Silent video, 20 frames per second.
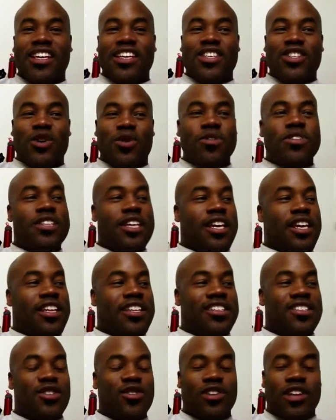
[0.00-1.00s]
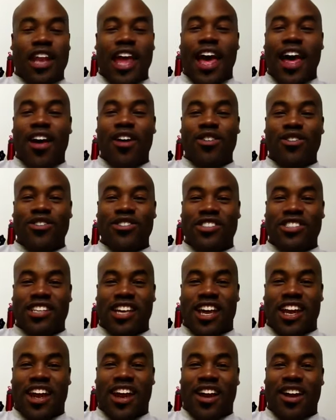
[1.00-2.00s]
So I was sitting in the student lounge
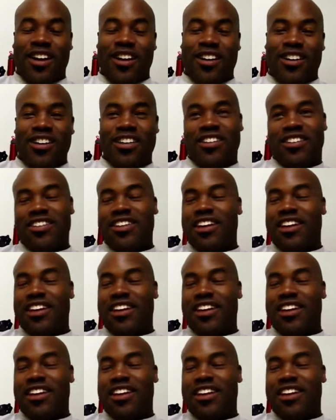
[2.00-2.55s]
at our